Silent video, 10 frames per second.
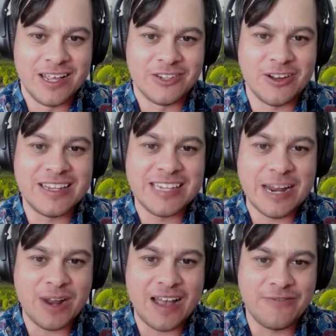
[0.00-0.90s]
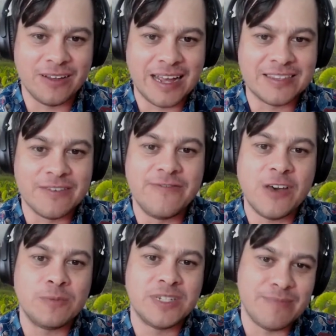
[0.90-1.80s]
So in the same way, I felt like the
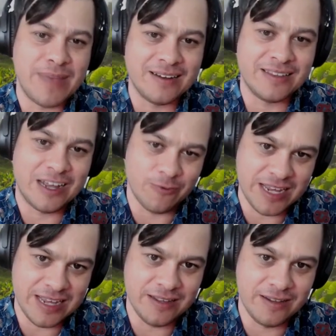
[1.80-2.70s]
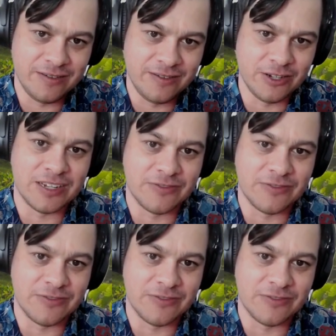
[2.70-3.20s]
film demanded that we do this for